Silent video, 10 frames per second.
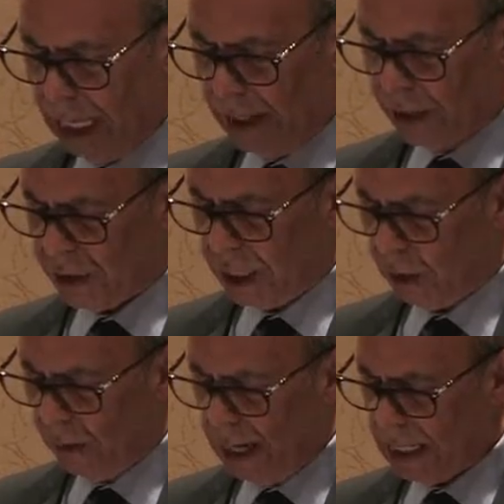There's a
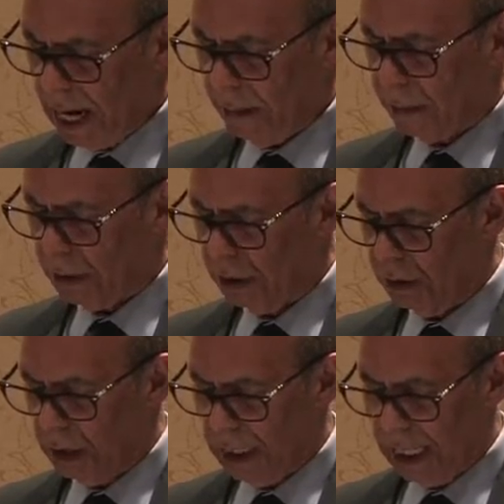great
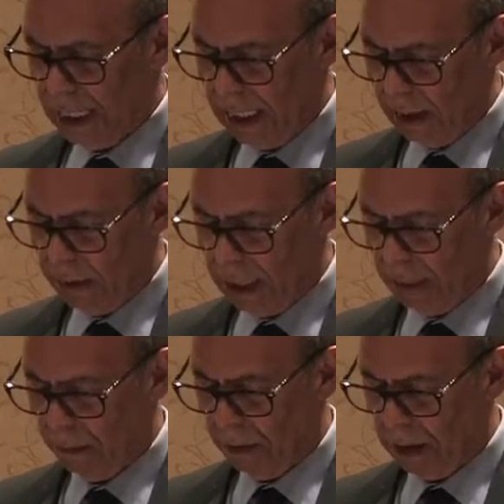opportunity here at
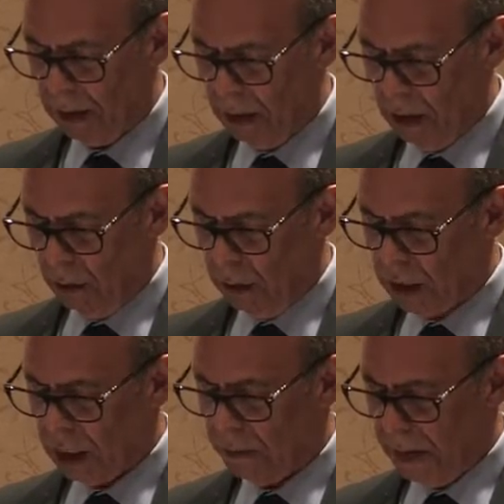Emory, which
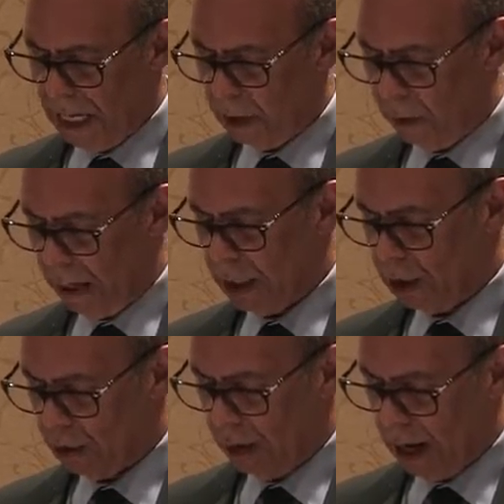has made great
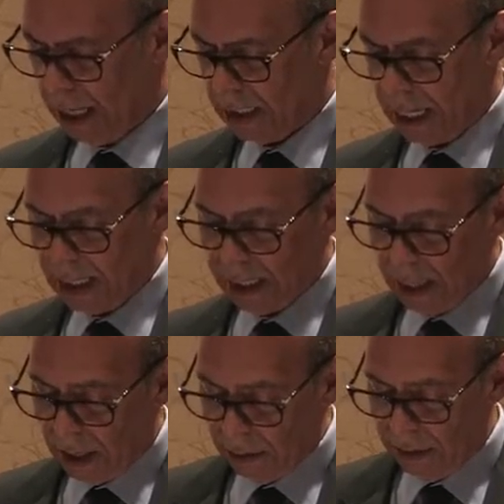strides, and at
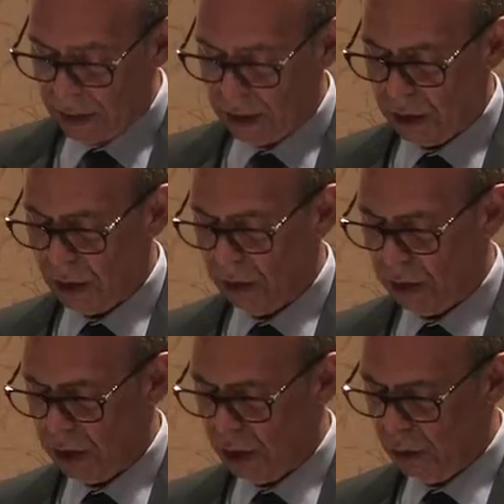other
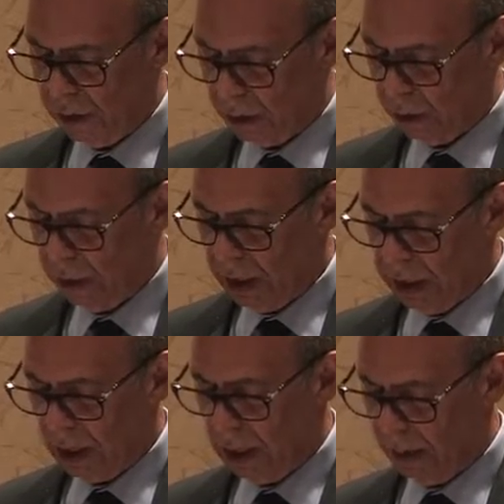institutions to increase
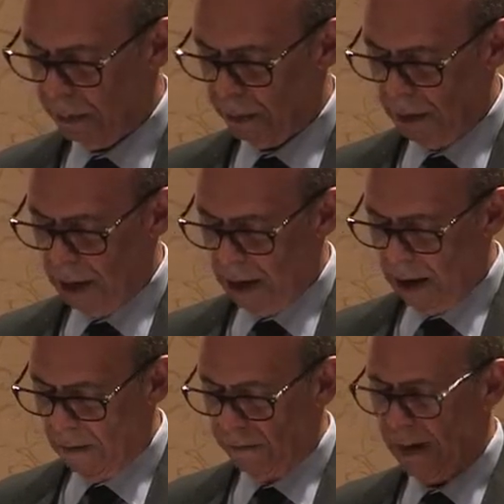the number
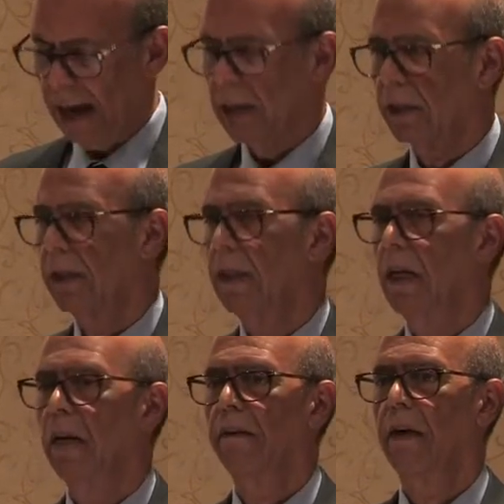of faculty
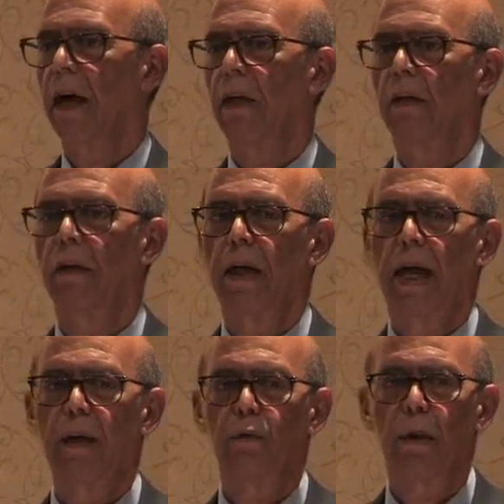of color
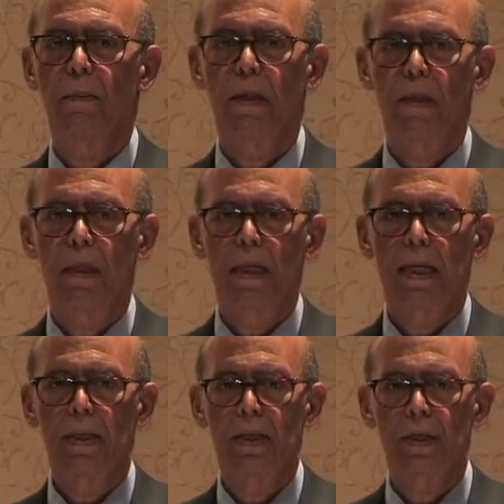and women in the